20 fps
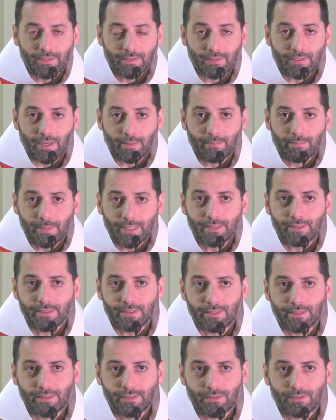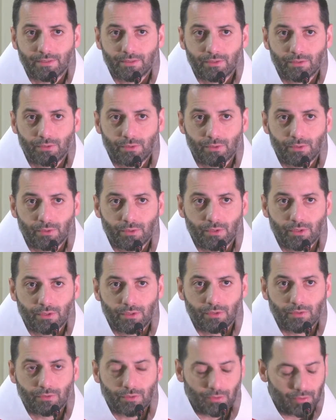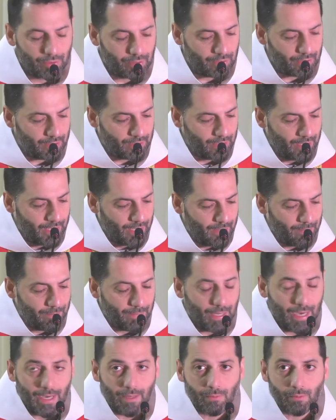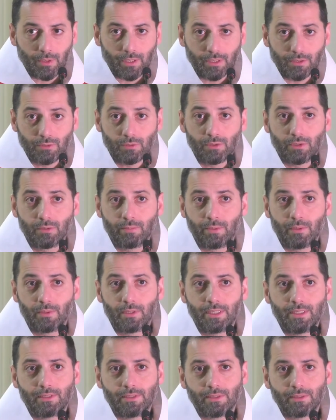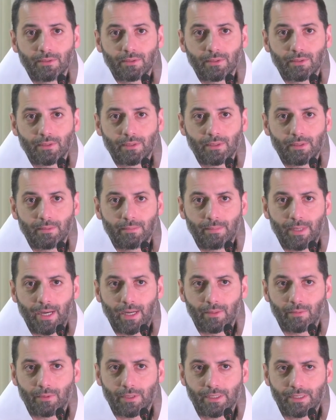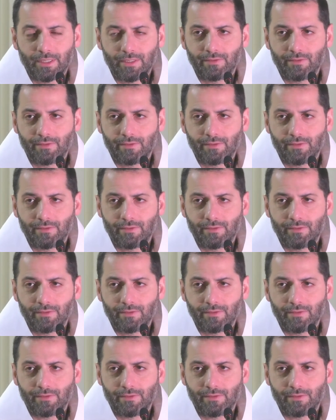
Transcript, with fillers: submitted to the royal power, to the political power.